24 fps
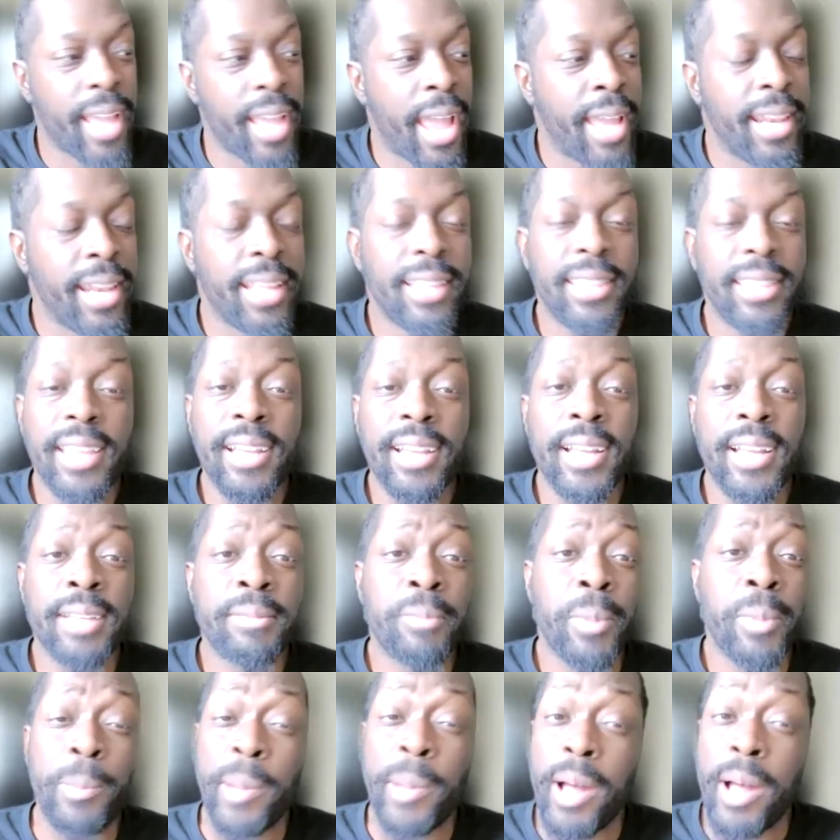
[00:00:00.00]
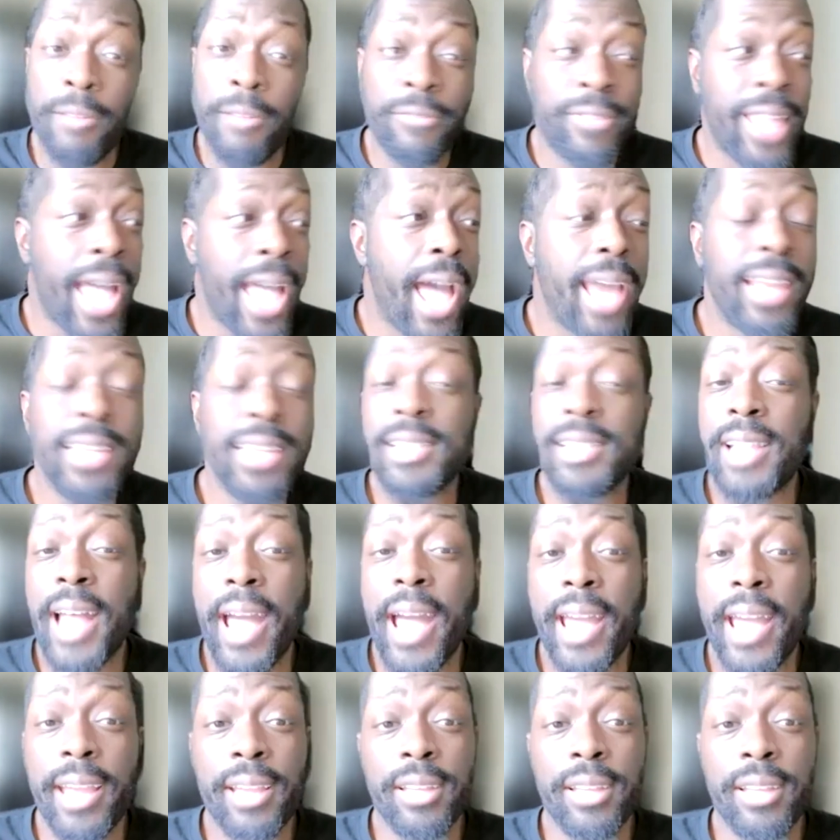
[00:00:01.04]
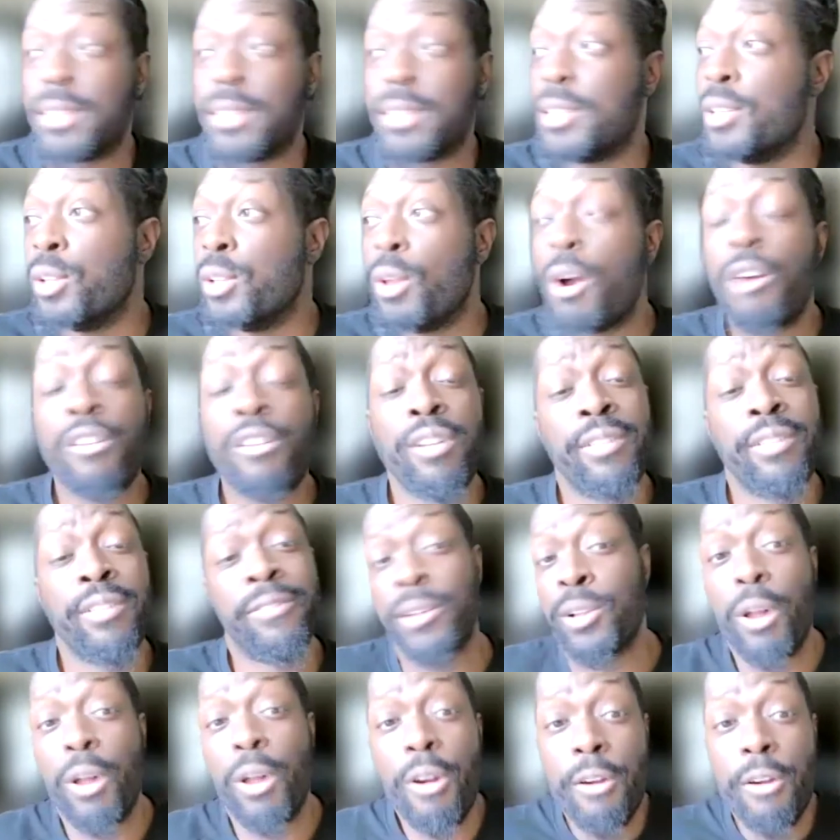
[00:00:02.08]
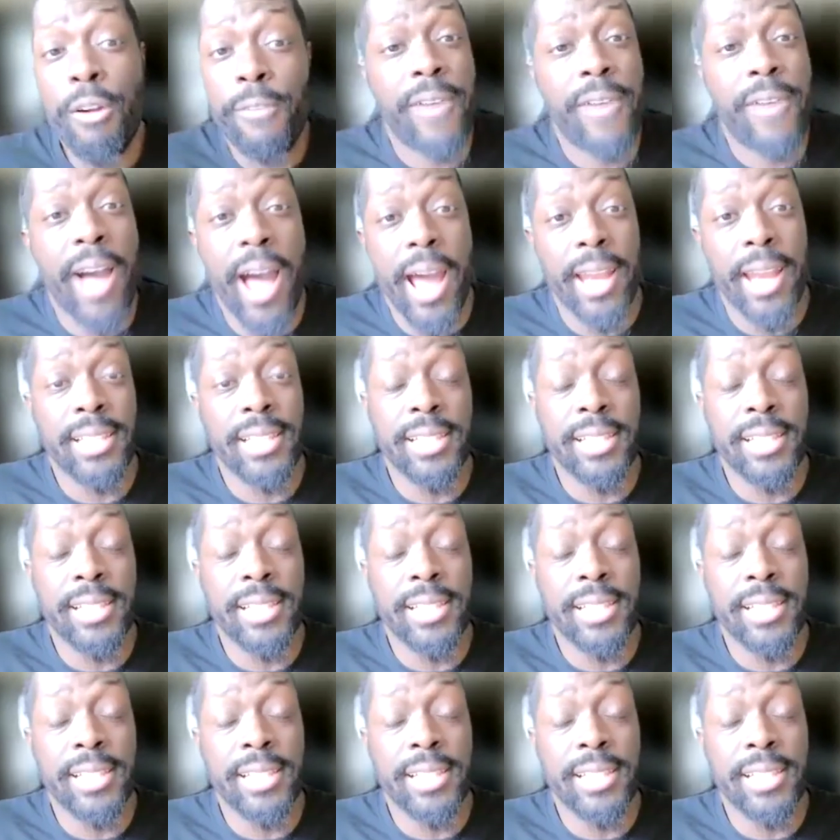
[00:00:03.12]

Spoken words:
anything above that is like glorified.